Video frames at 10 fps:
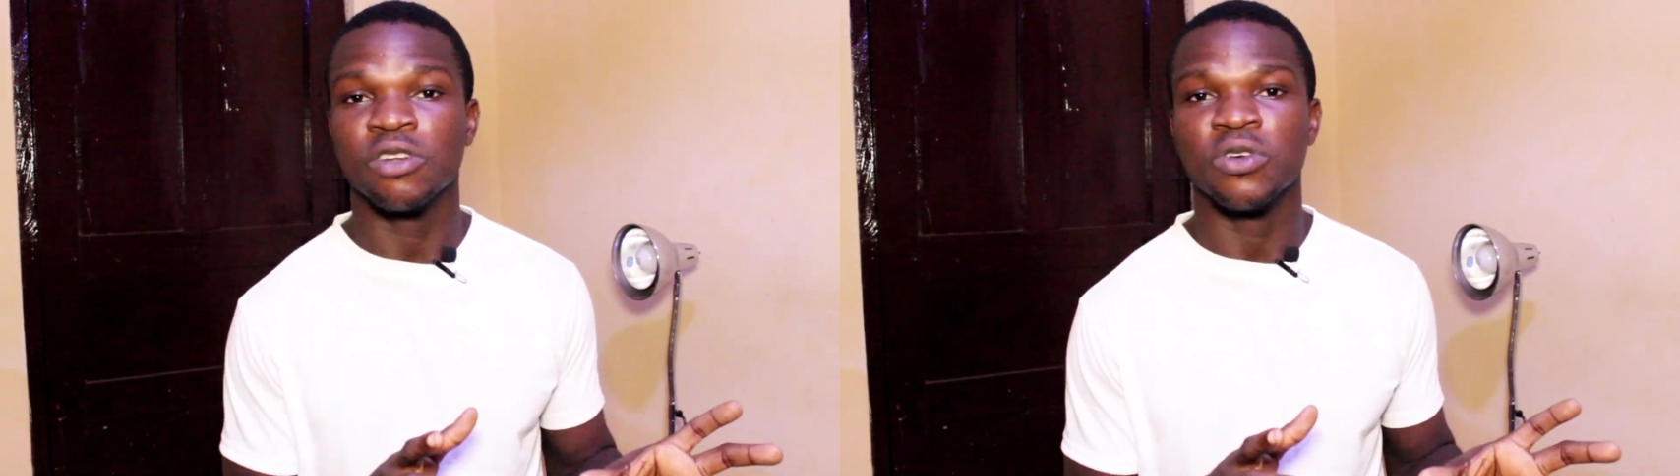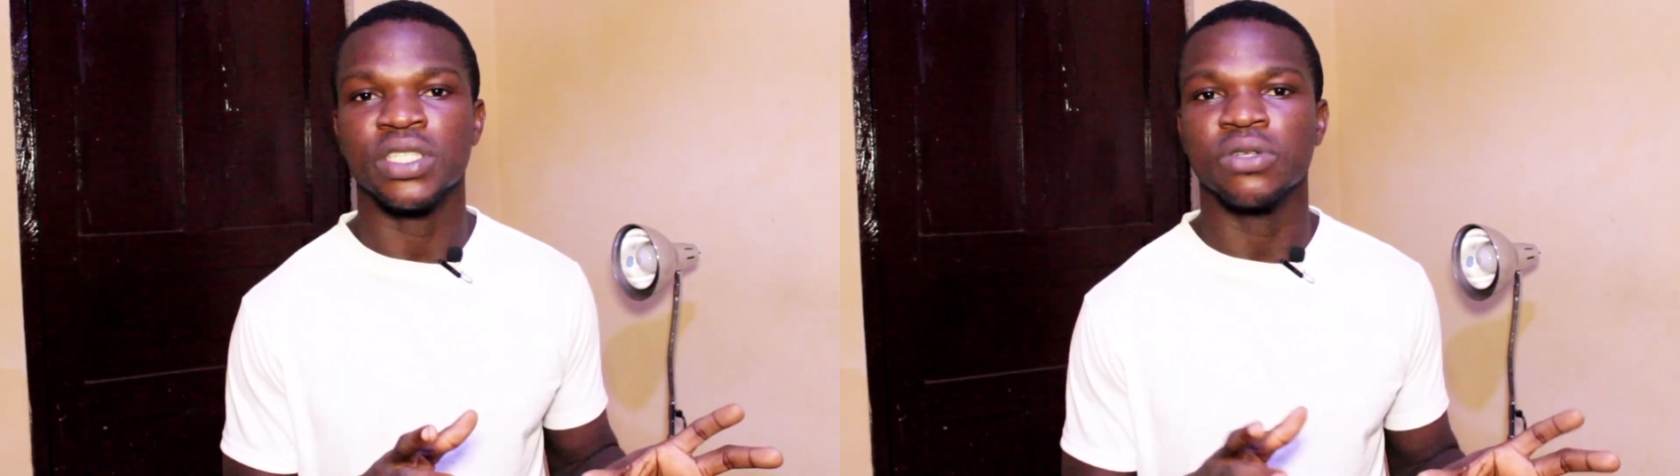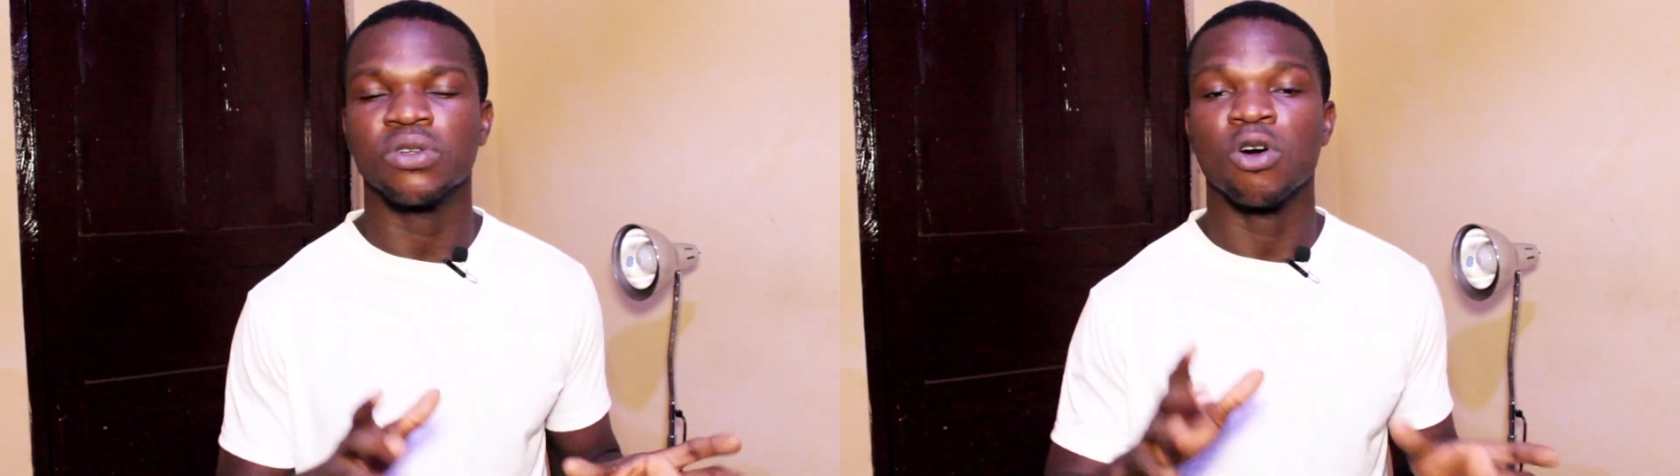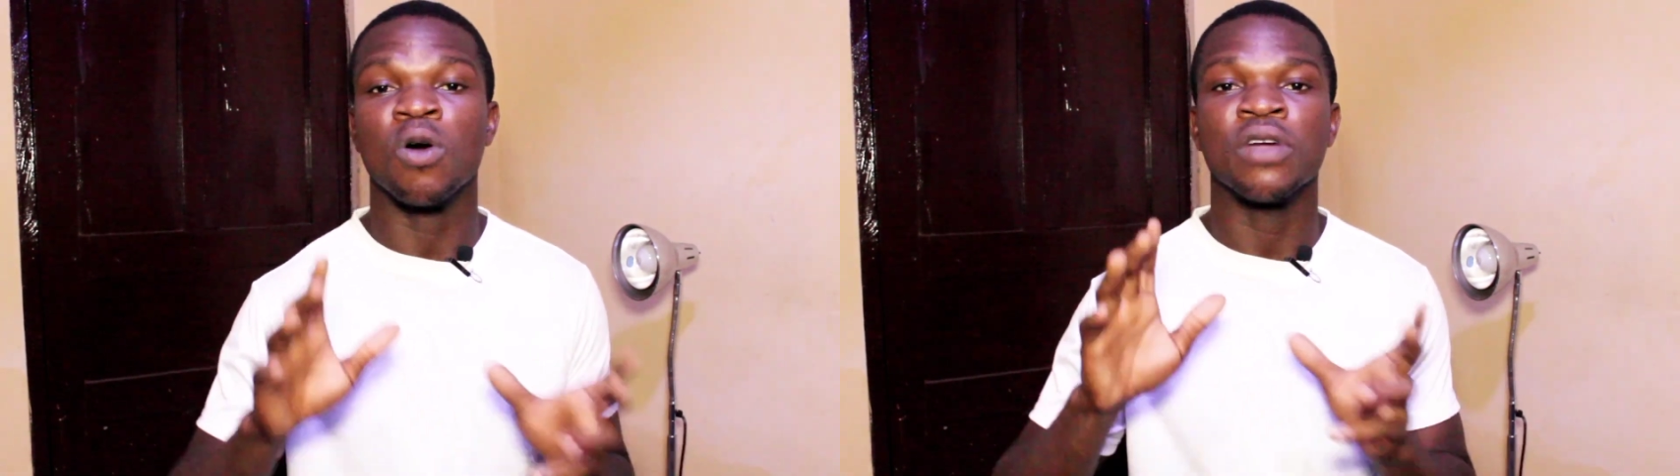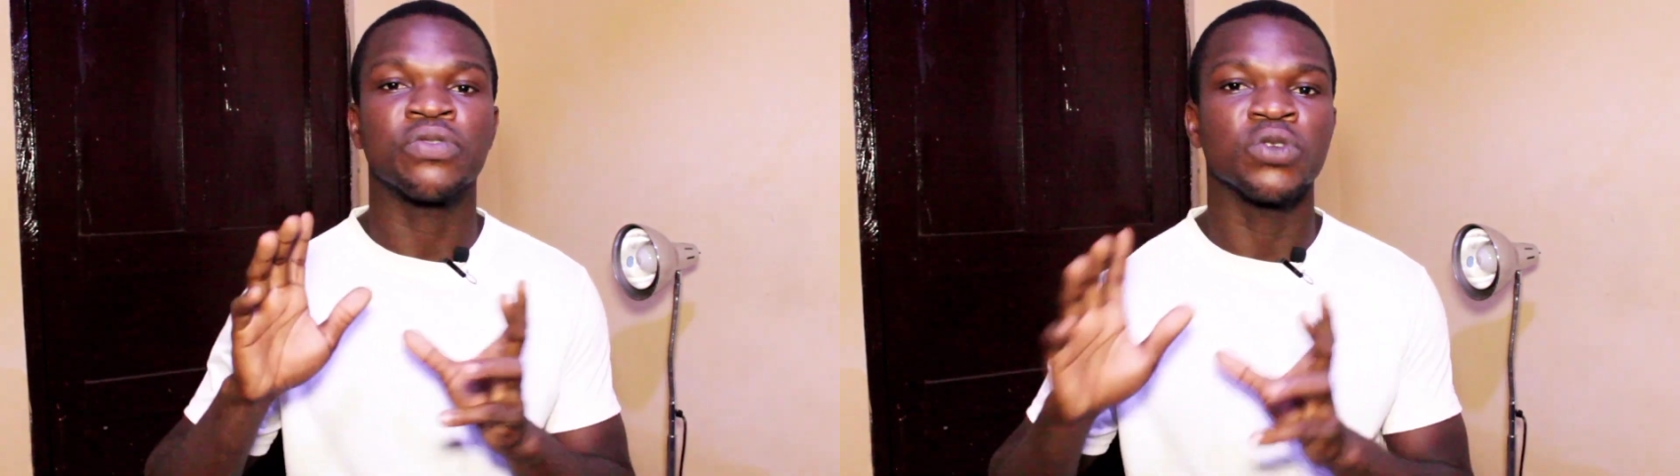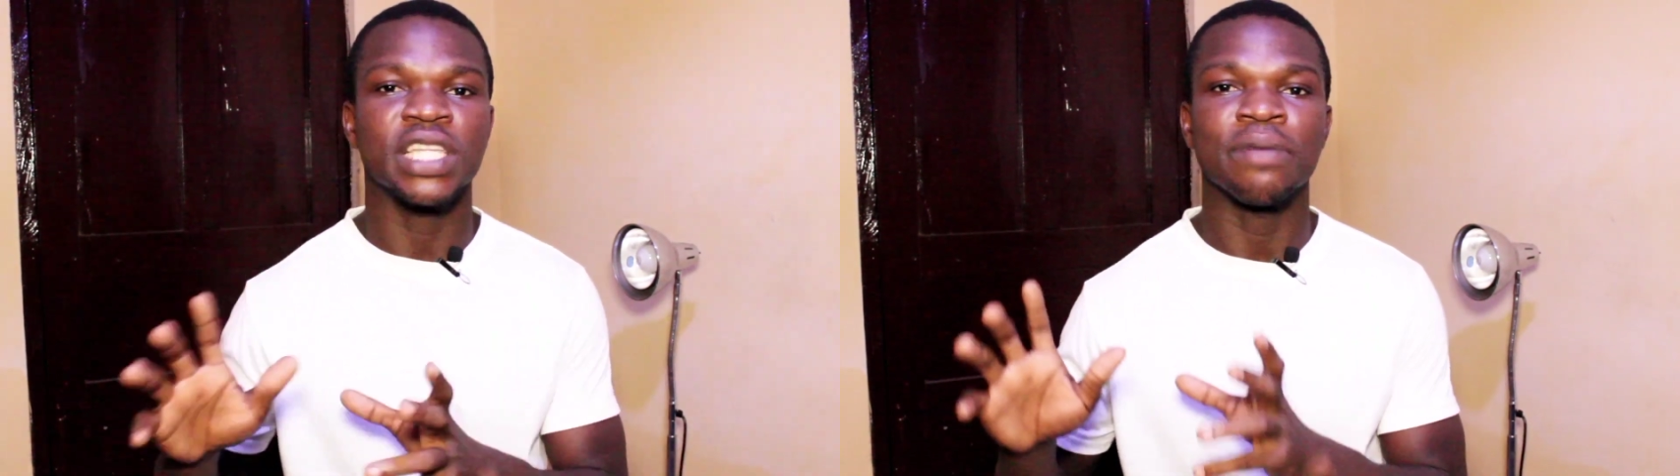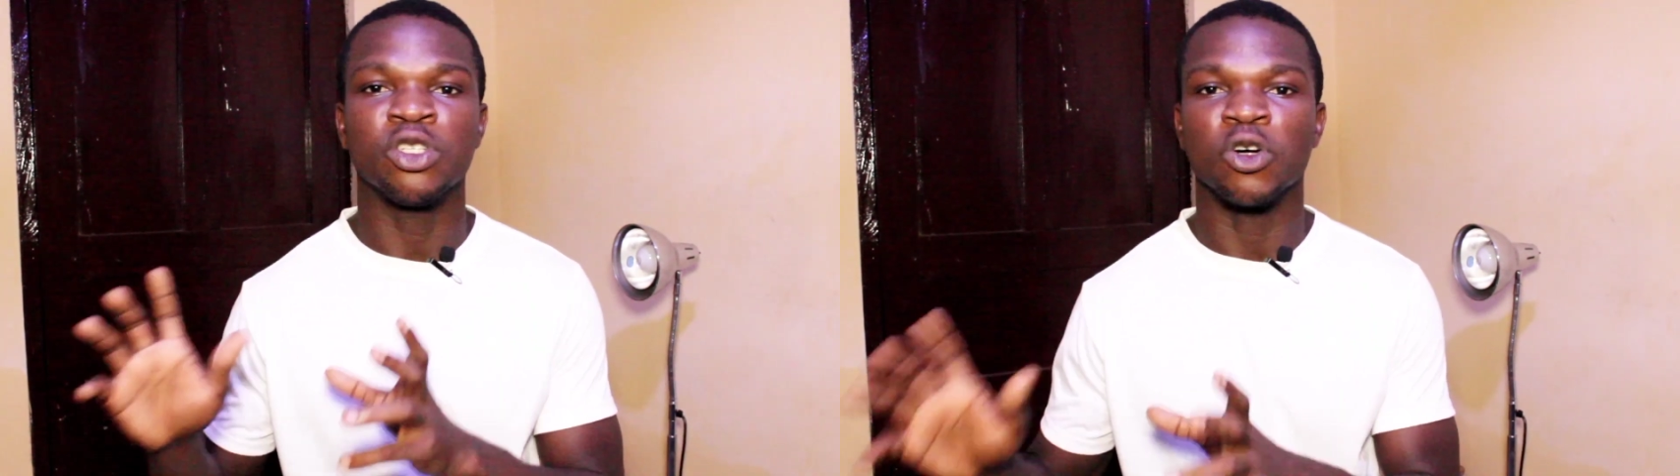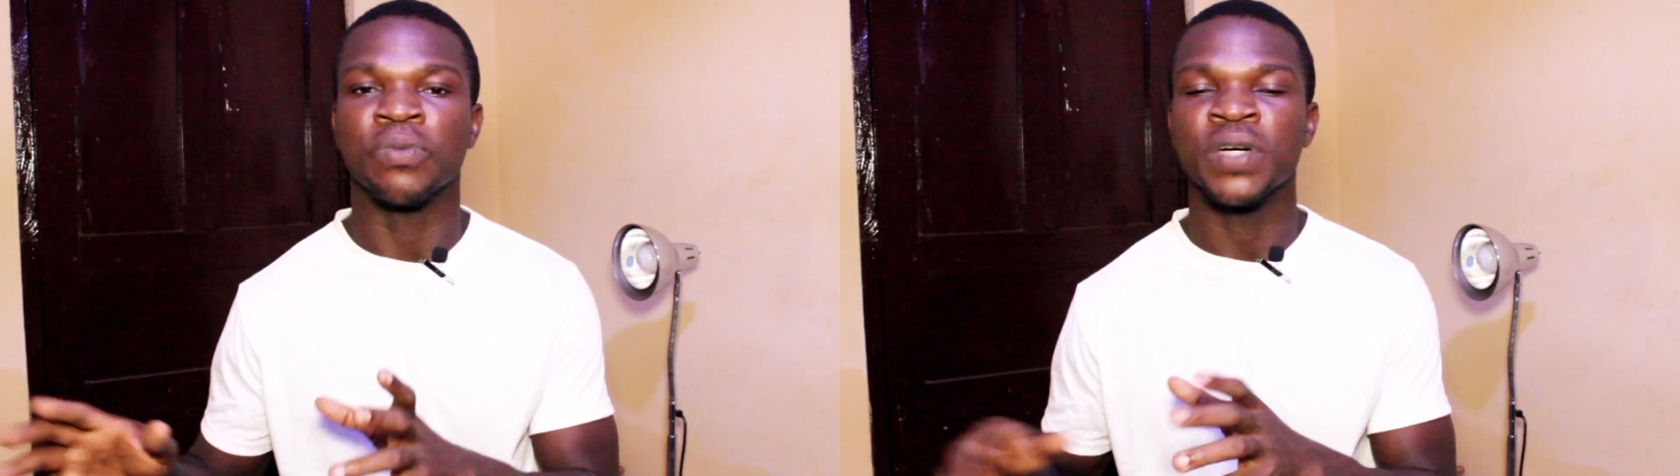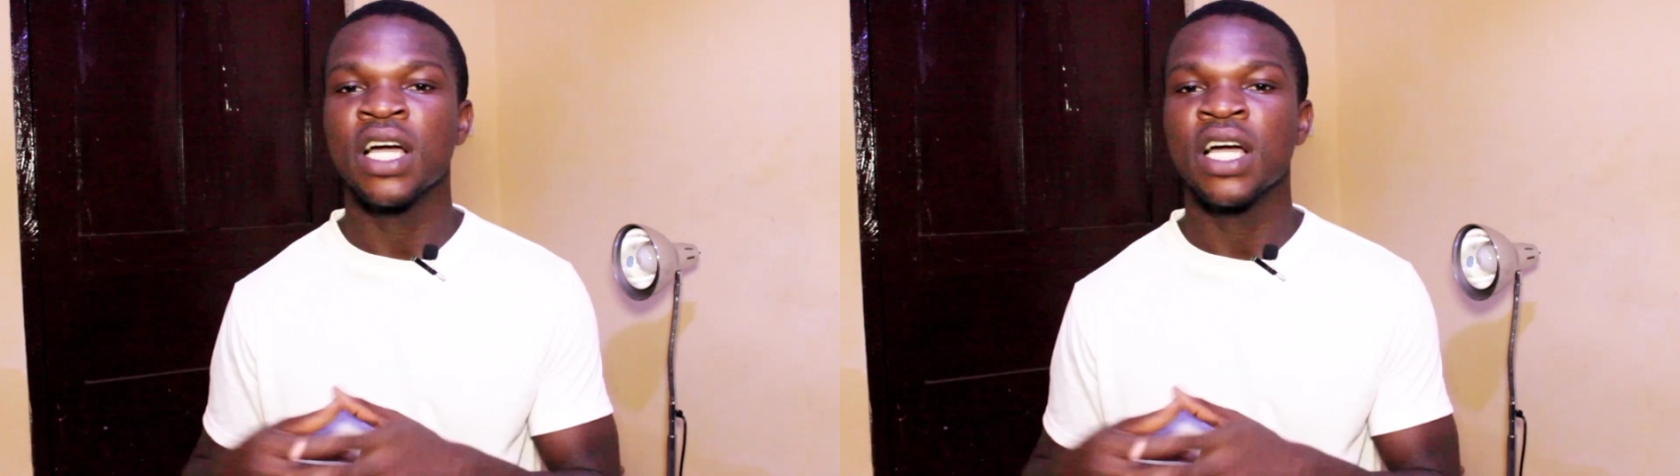hustle or a full-time job.